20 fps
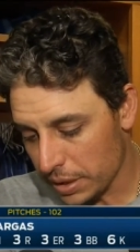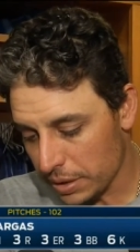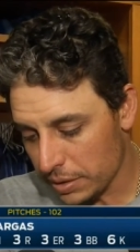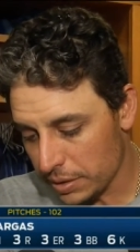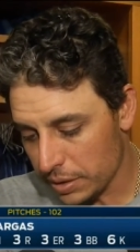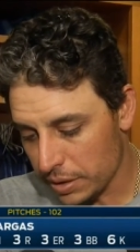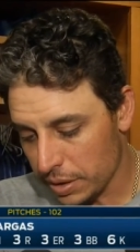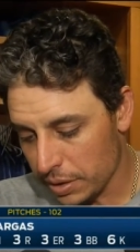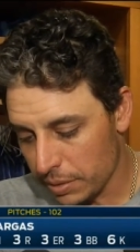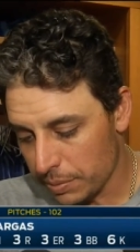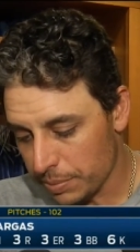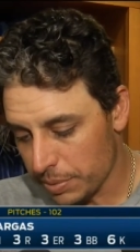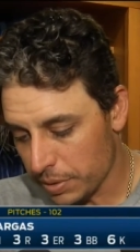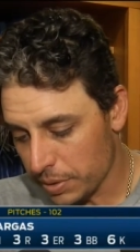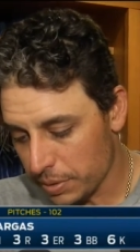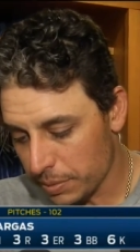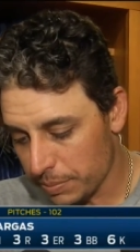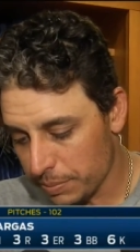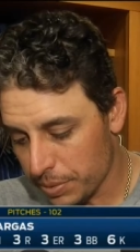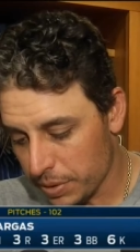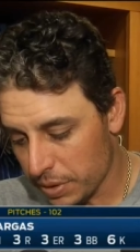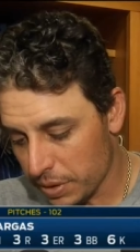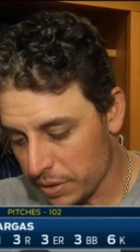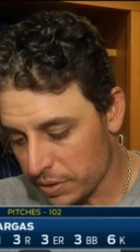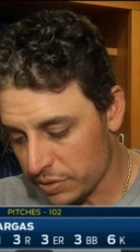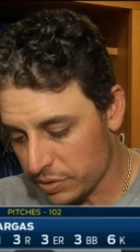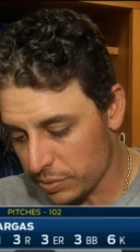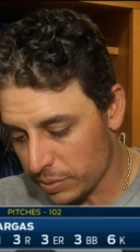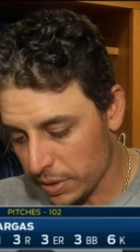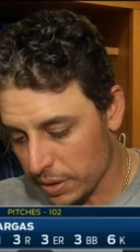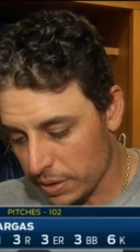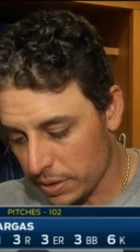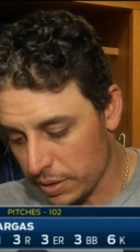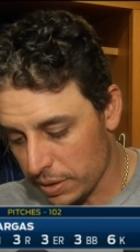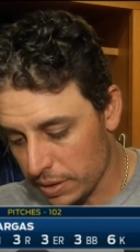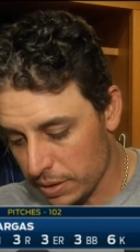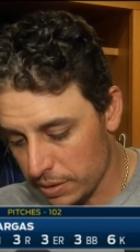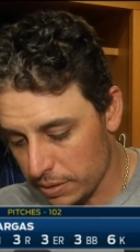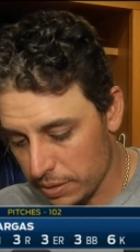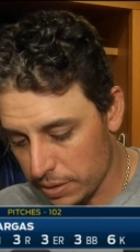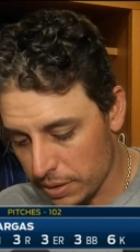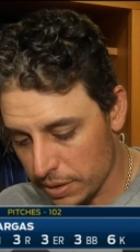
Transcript: and, you know, he put a good swing on it.